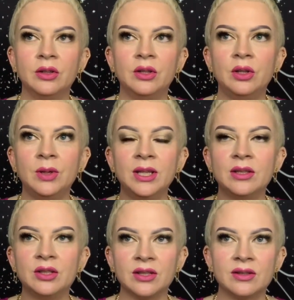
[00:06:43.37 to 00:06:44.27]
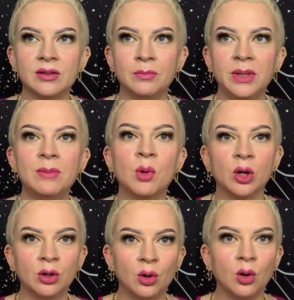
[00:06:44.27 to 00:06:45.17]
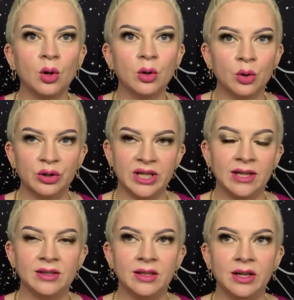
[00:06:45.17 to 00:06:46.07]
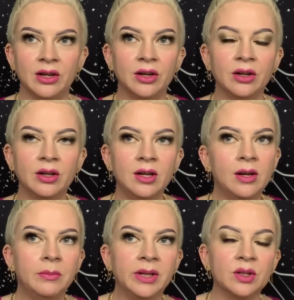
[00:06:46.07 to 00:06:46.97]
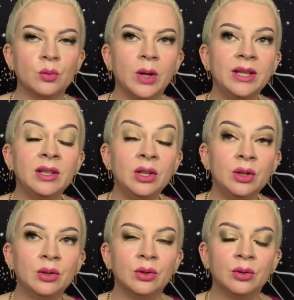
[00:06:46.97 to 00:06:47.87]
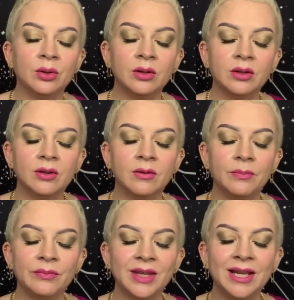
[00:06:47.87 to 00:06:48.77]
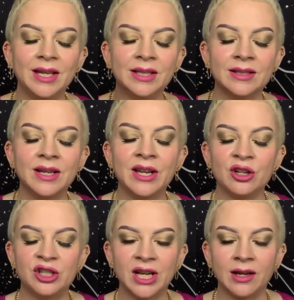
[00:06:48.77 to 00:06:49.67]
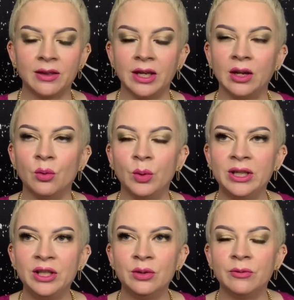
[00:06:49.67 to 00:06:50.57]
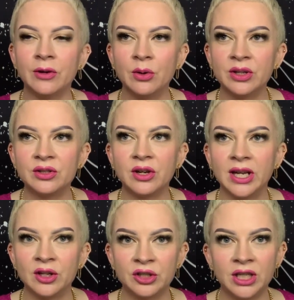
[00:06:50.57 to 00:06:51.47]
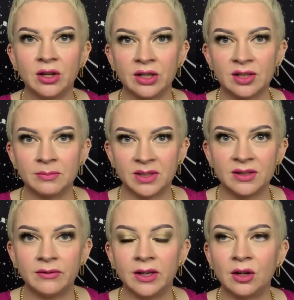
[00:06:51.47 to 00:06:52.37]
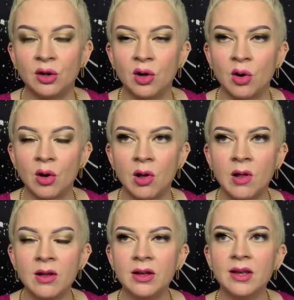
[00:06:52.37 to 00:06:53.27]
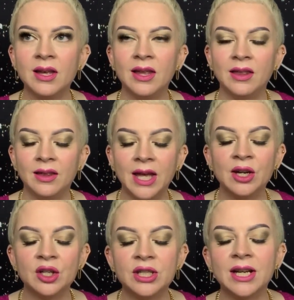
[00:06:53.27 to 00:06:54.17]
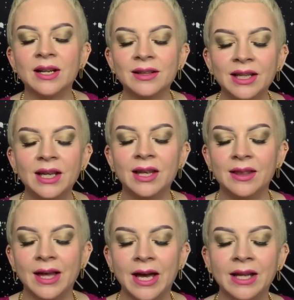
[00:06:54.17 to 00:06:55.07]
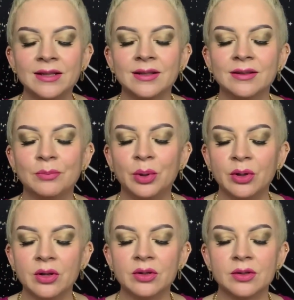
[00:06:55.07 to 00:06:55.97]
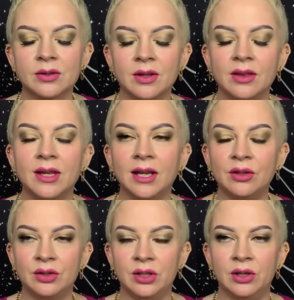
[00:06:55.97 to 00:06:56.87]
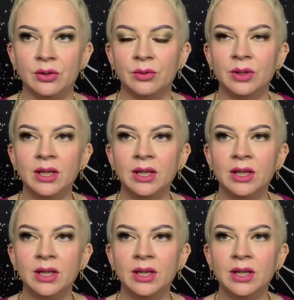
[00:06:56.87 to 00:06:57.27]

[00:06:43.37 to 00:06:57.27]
You need to just be more goal oriented here. Because when you, it's an energetic thing. When you focus your energy on a specific goal, energetically, that pulls the thing to you.